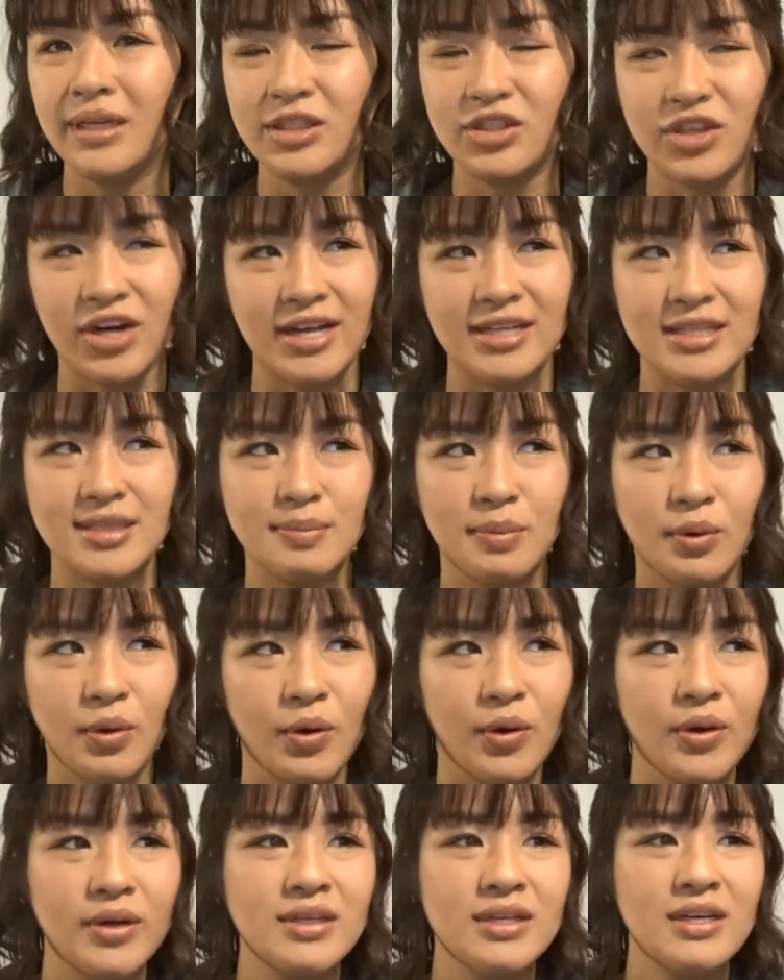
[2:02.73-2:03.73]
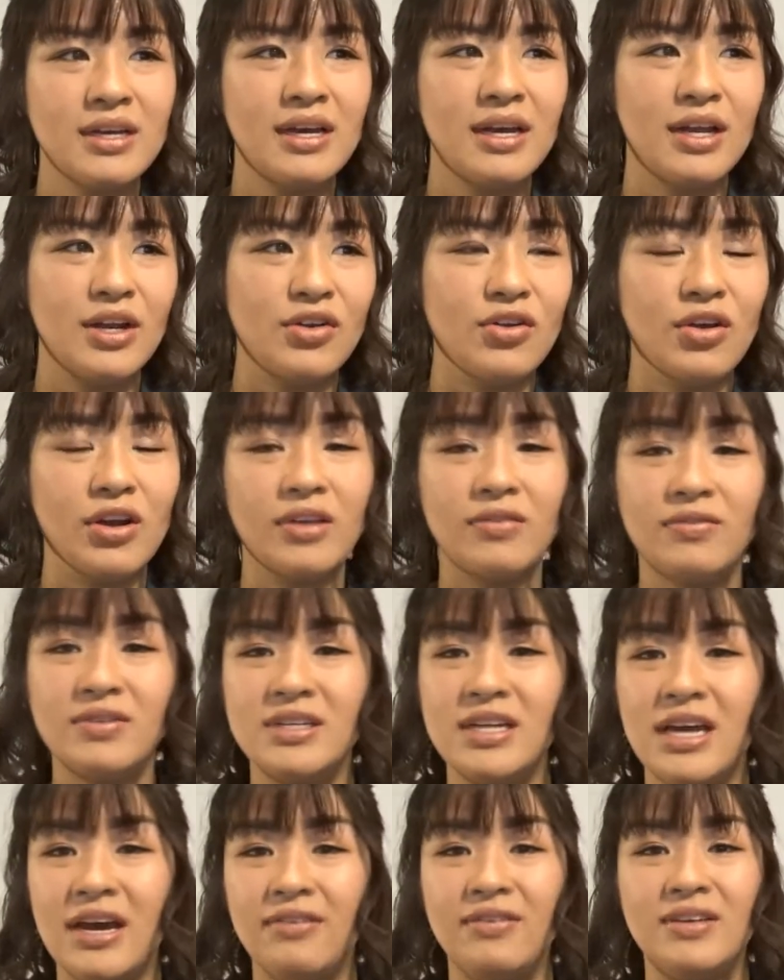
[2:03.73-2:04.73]
transport, not even
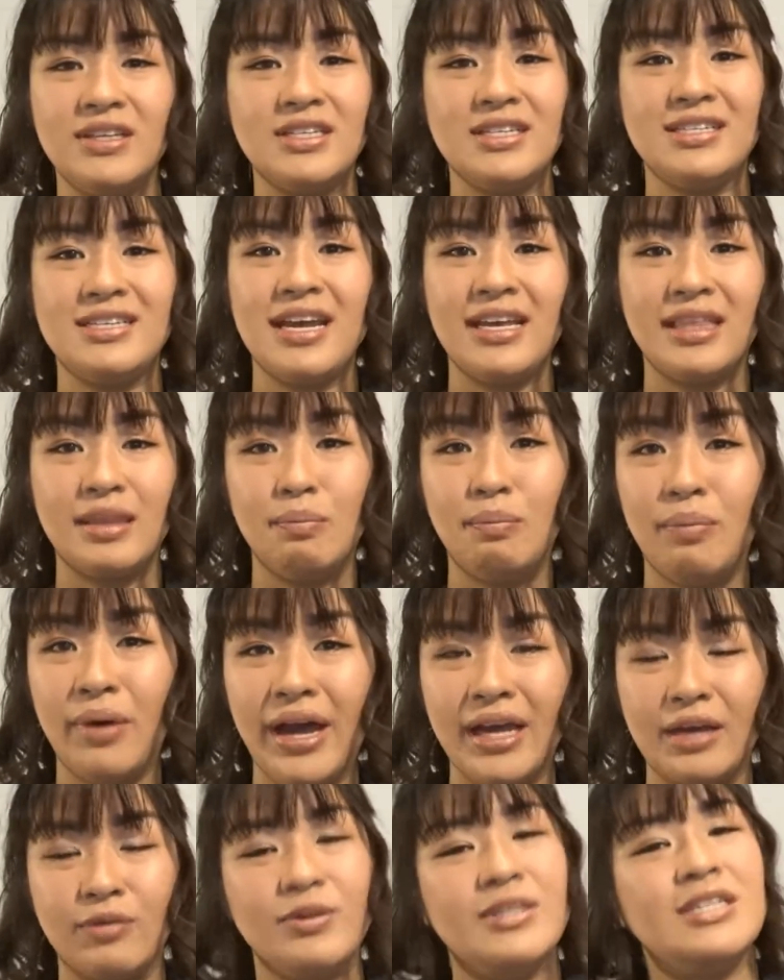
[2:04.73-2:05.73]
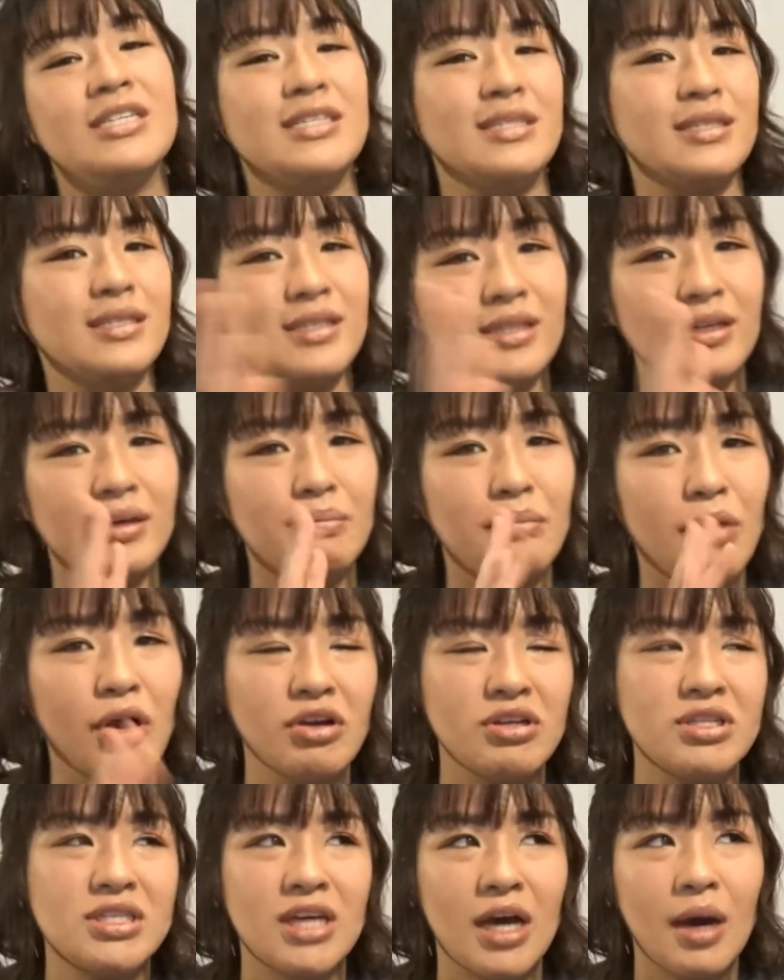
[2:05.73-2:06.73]
having to take the bike, which is the
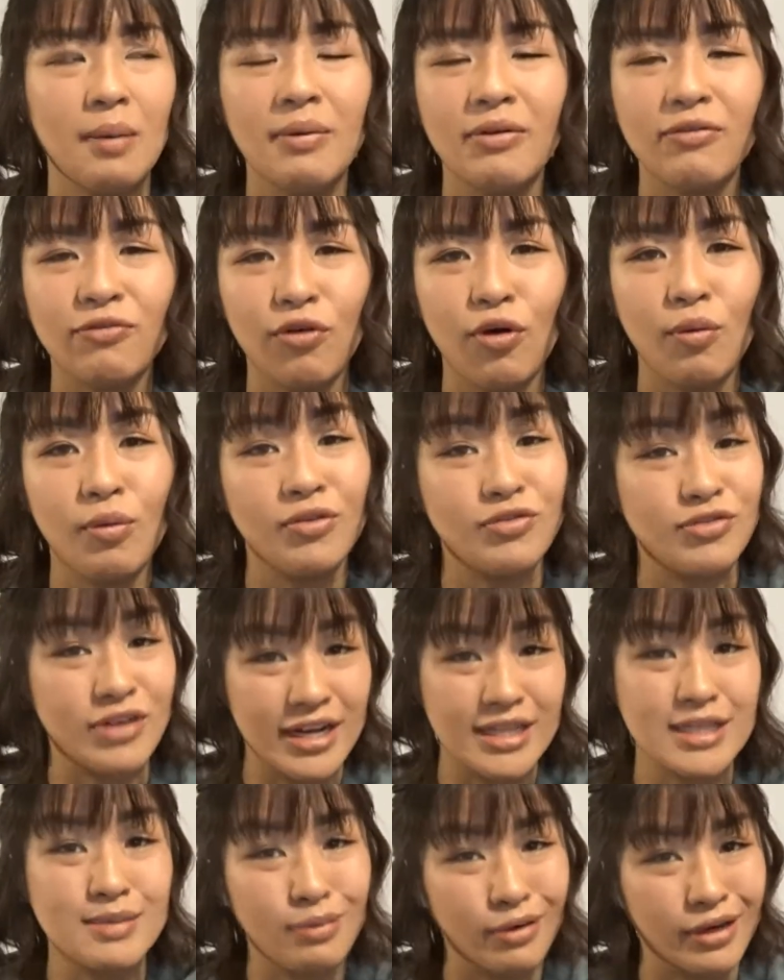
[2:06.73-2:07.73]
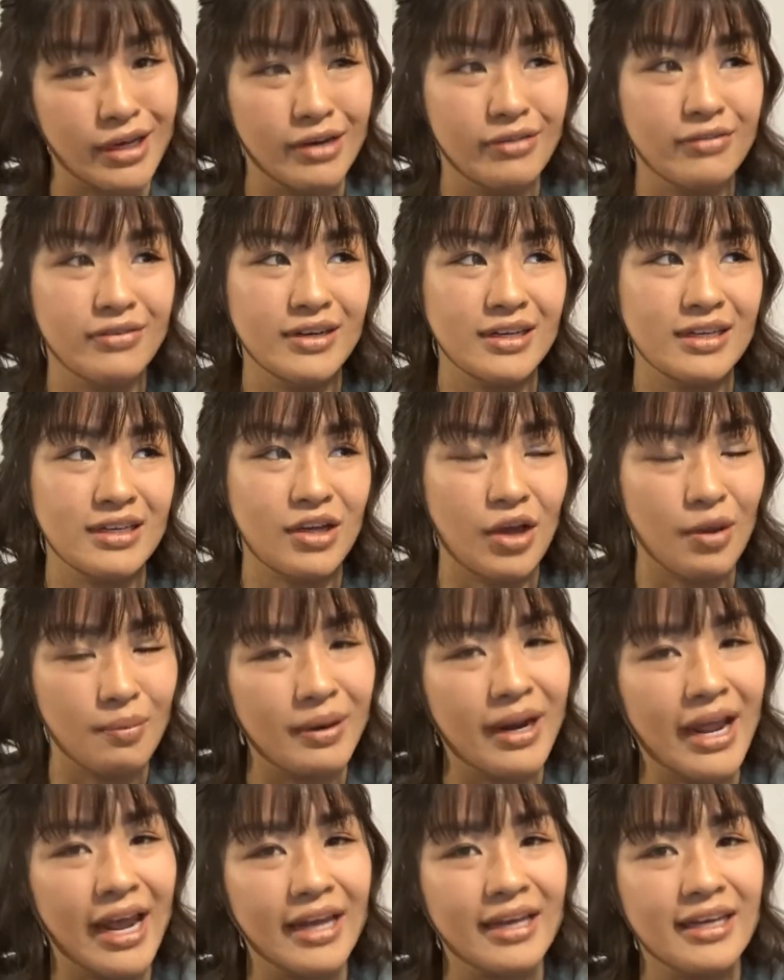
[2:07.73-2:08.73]
most common form of transport here in
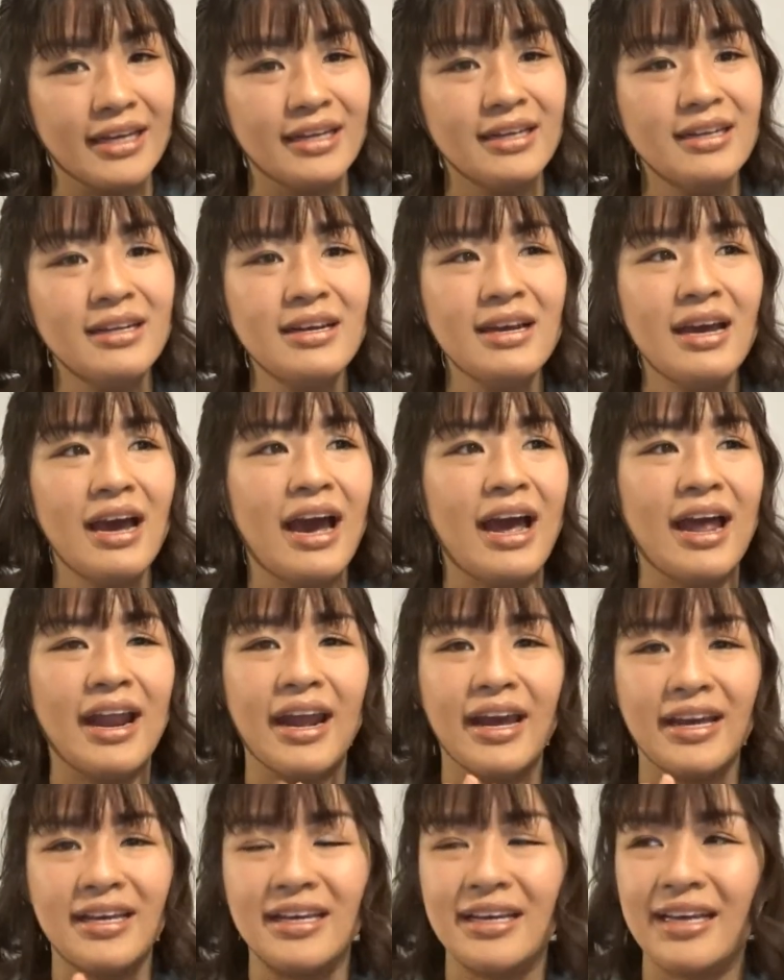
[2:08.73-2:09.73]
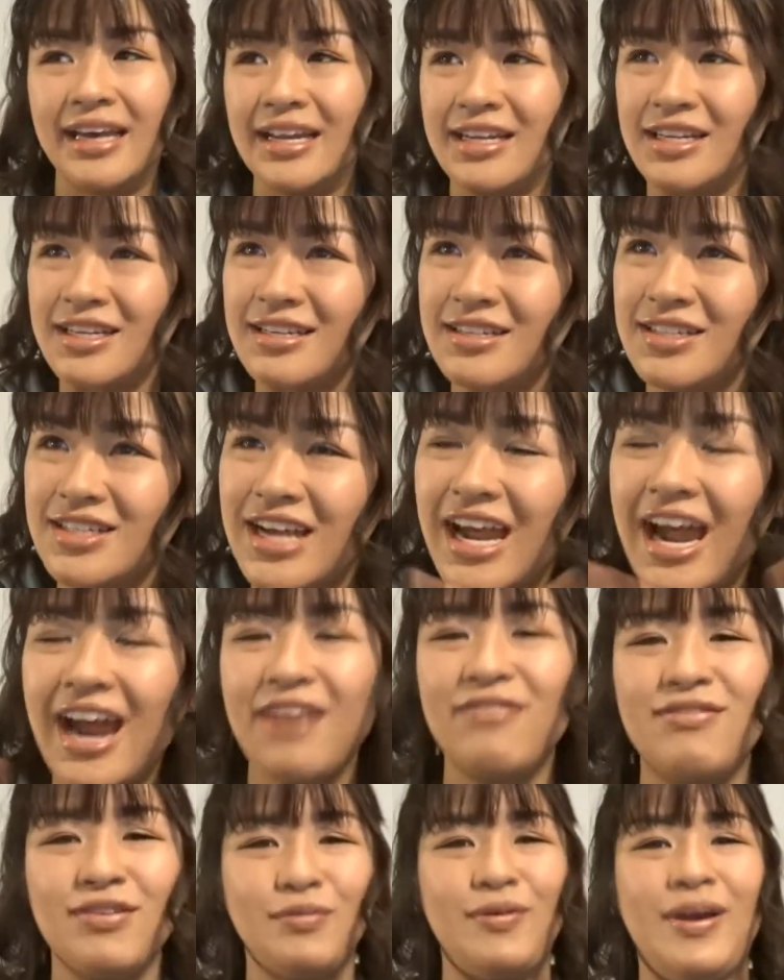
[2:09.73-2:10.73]
Copenhagen, and I can get to
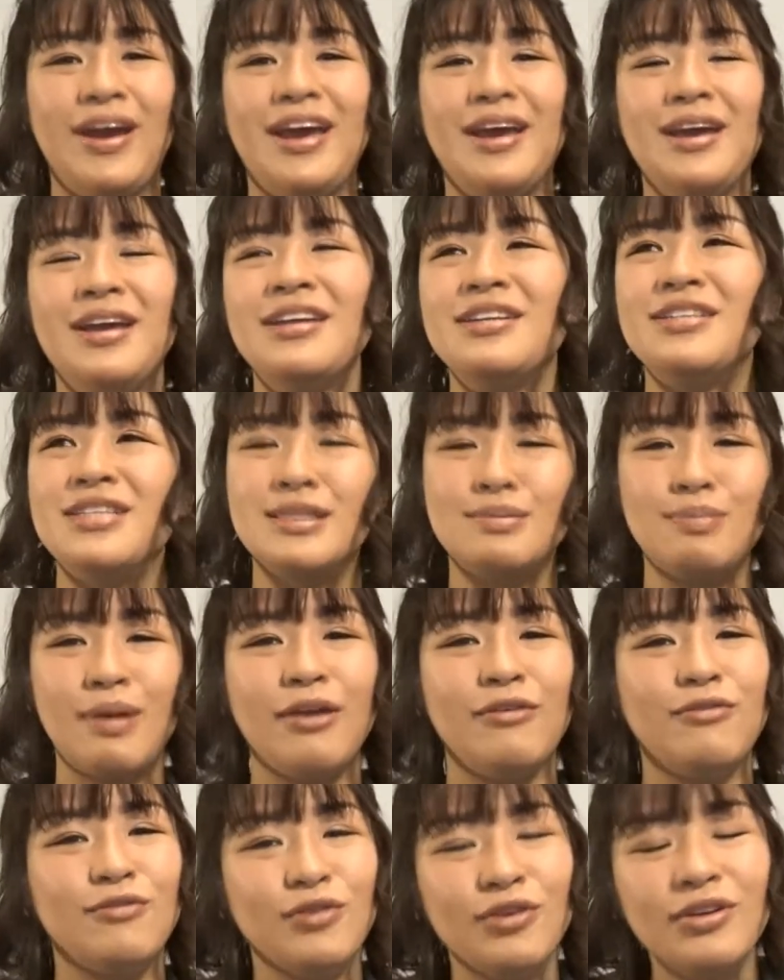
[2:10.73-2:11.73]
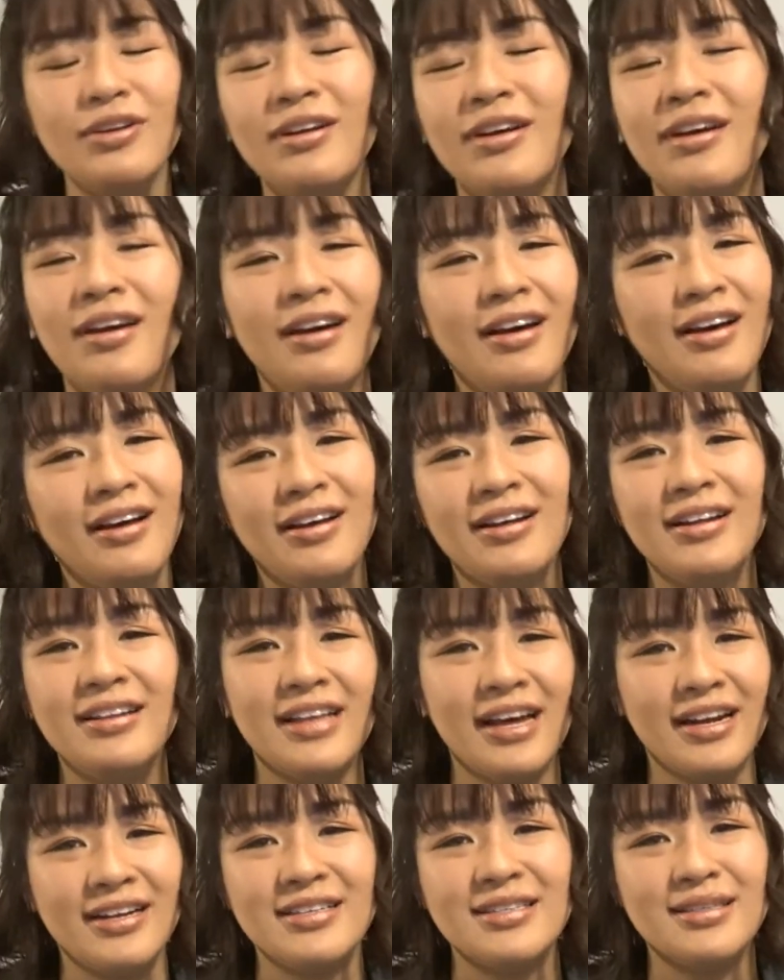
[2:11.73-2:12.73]
everywhere just by foot.
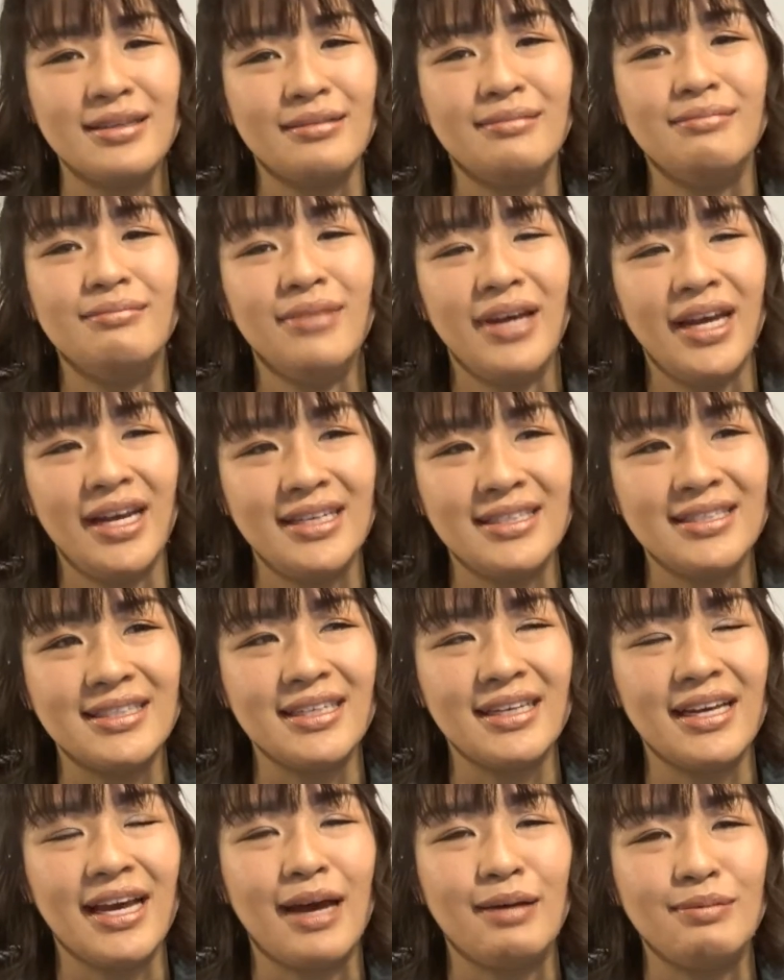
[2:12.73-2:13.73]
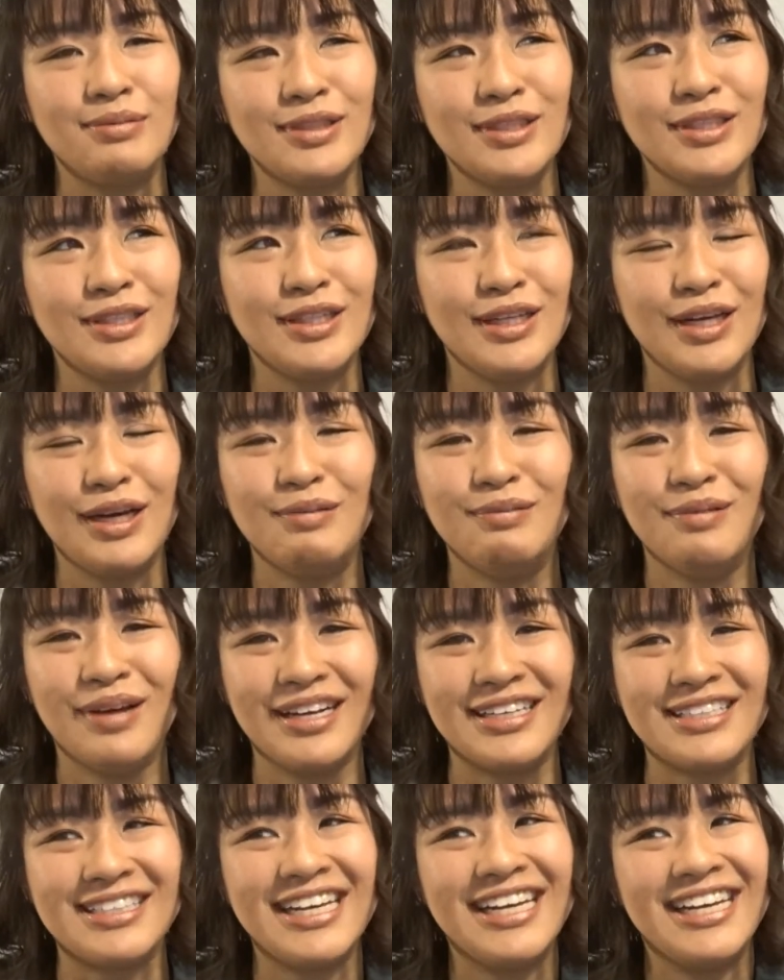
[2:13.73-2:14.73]
That is amazing, absolutely
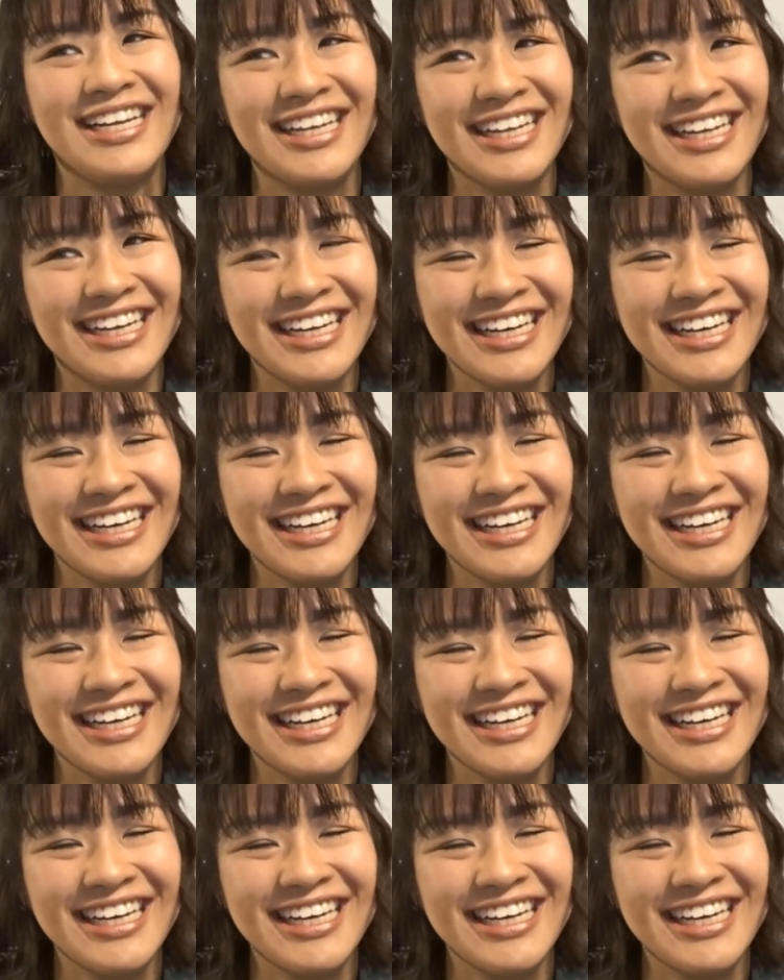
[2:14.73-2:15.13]
amazing.